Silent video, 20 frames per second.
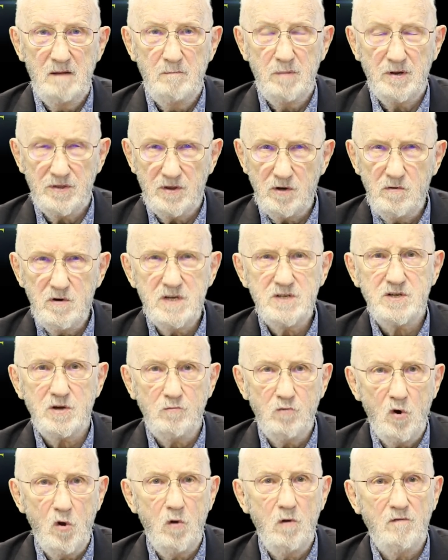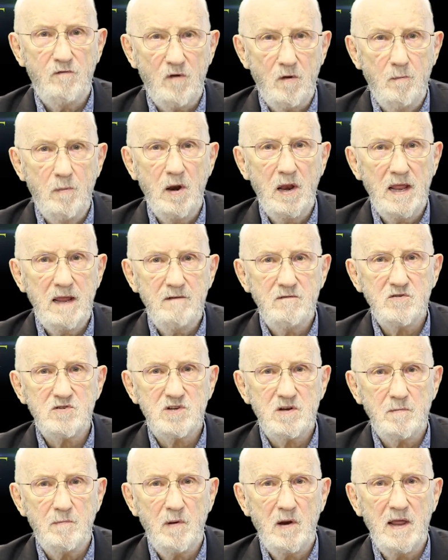But there is a role for believers
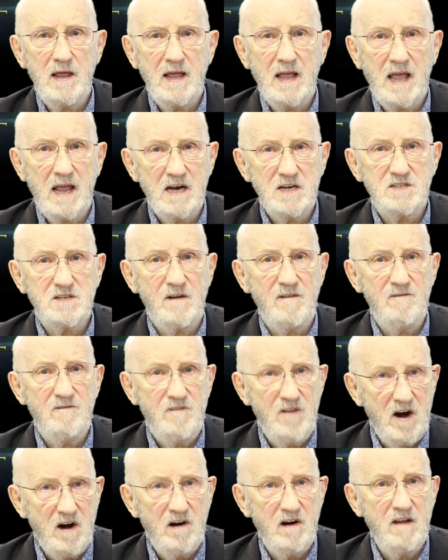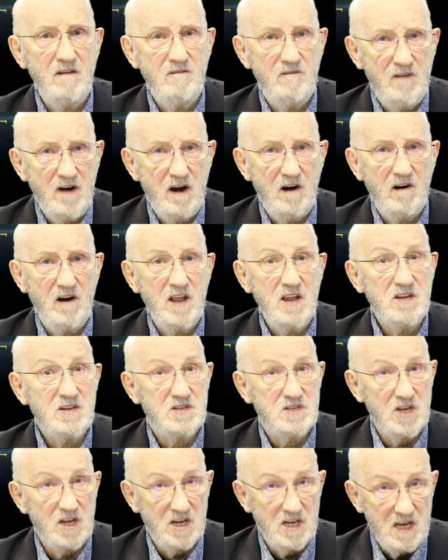to play, and it's a very, very
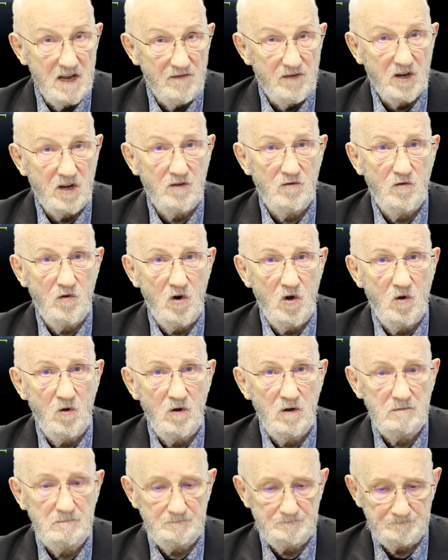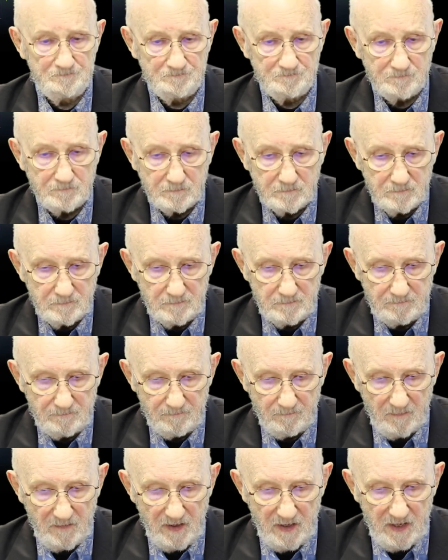significant role.
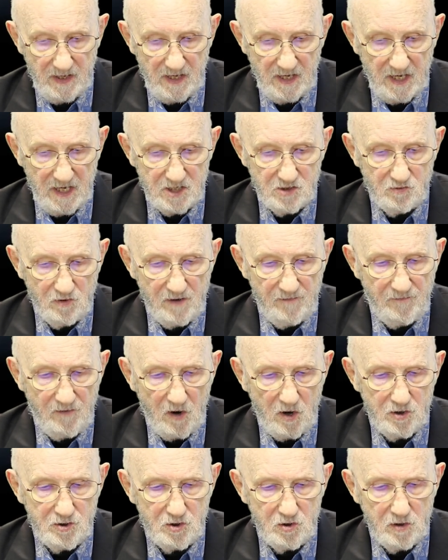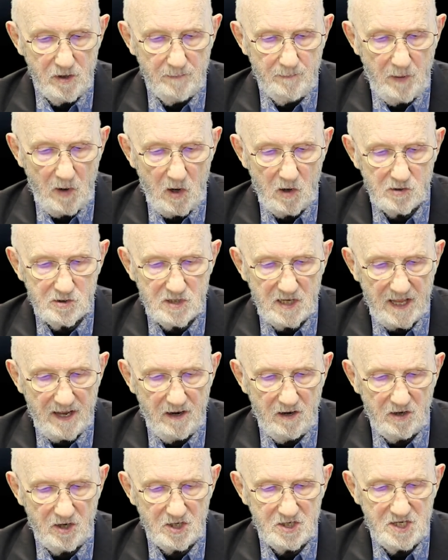It's referred to in Paul's
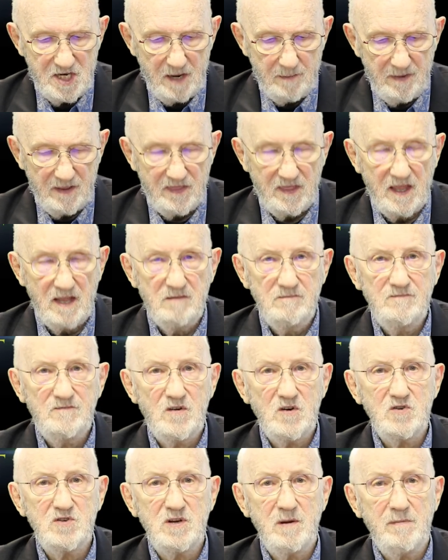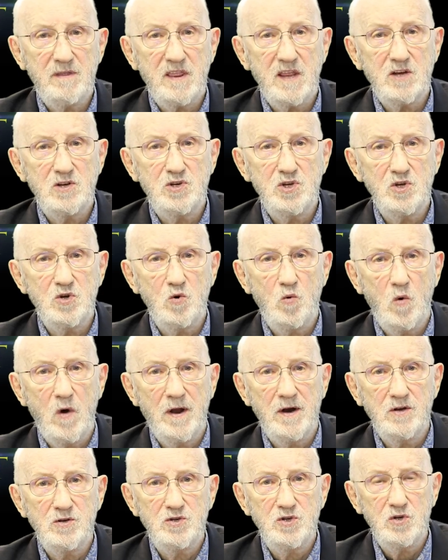letter to Timothy, 1 Timothy 2,
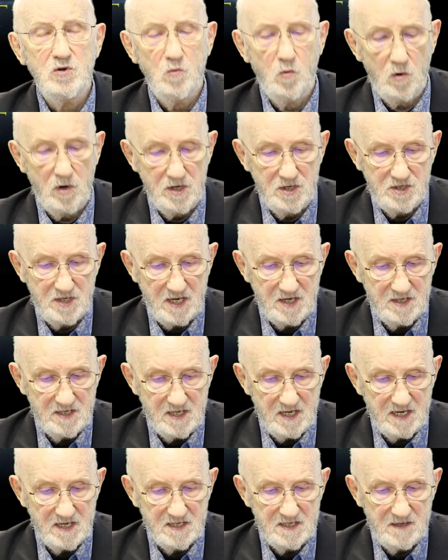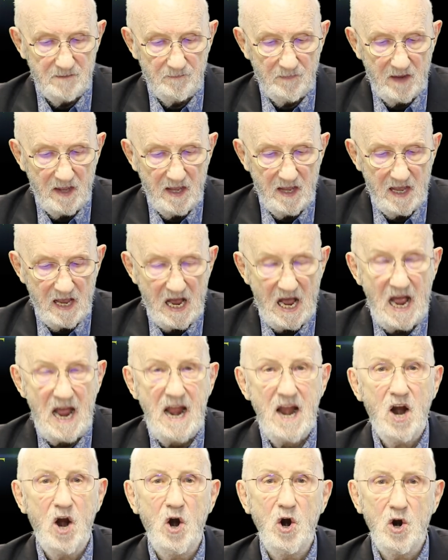1 and 2, where he says this,
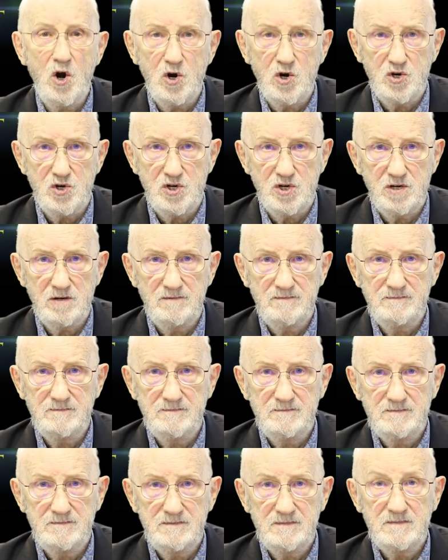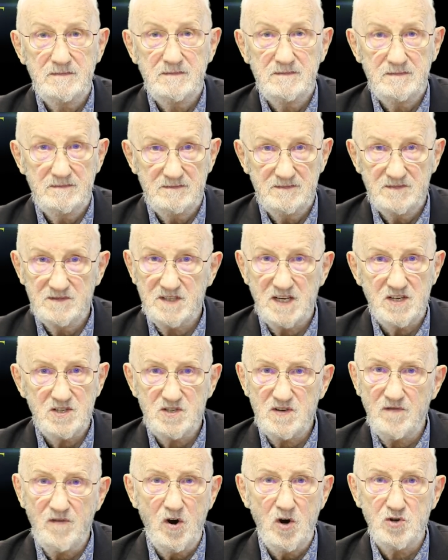I urge,
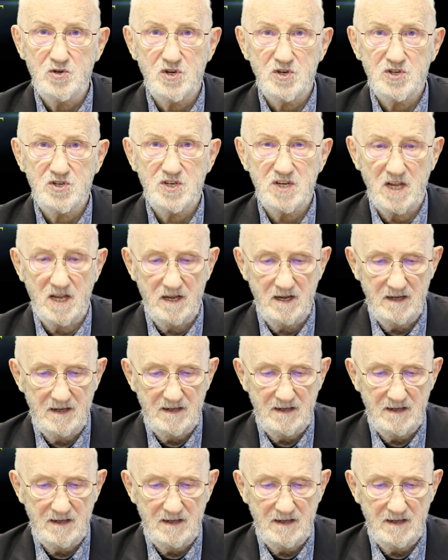sense of urgency,